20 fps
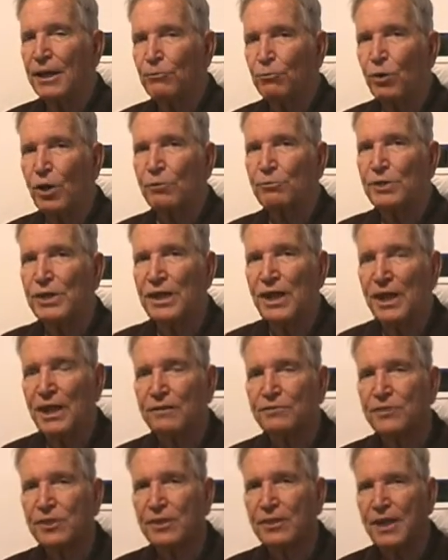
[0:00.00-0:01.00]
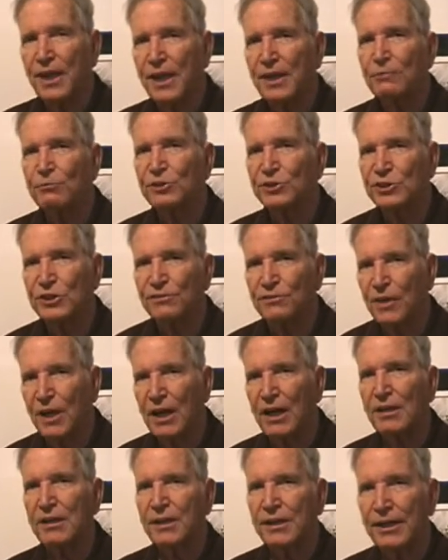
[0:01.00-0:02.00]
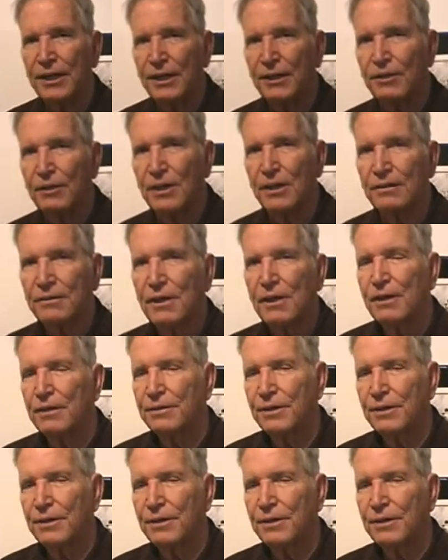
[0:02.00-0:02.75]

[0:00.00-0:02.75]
and what we have today was a violent era.